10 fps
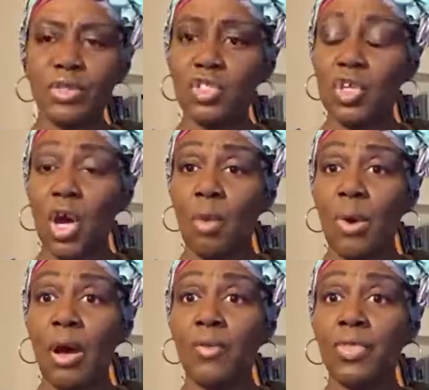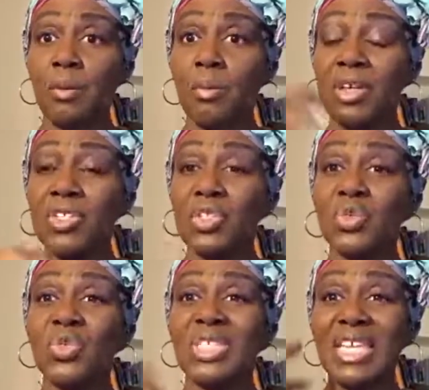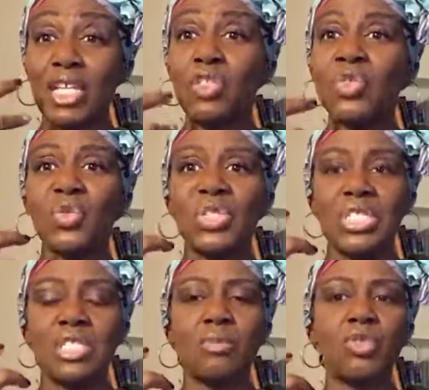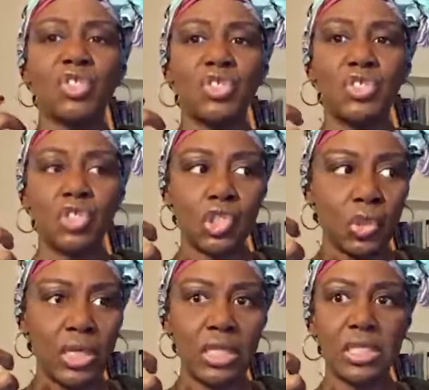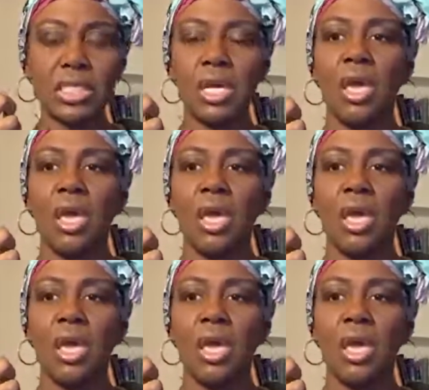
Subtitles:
Let's talk about the muscle skeletal system, which is the joints.